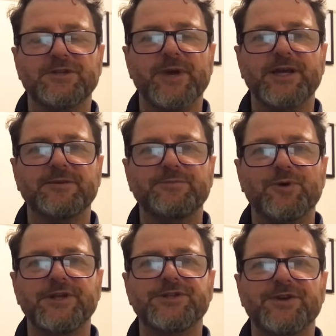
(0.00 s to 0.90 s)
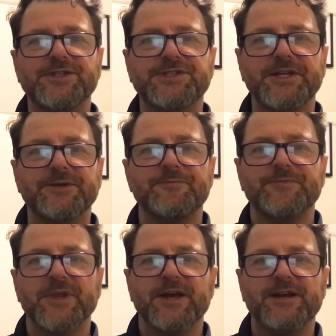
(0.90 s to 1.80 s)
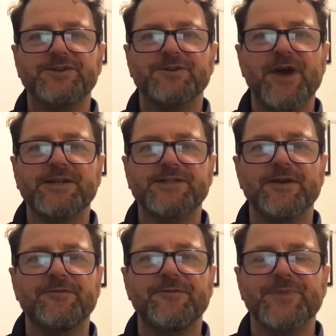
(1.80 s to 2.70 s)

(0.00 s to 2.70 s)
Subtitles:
to make it more interesting and interactive.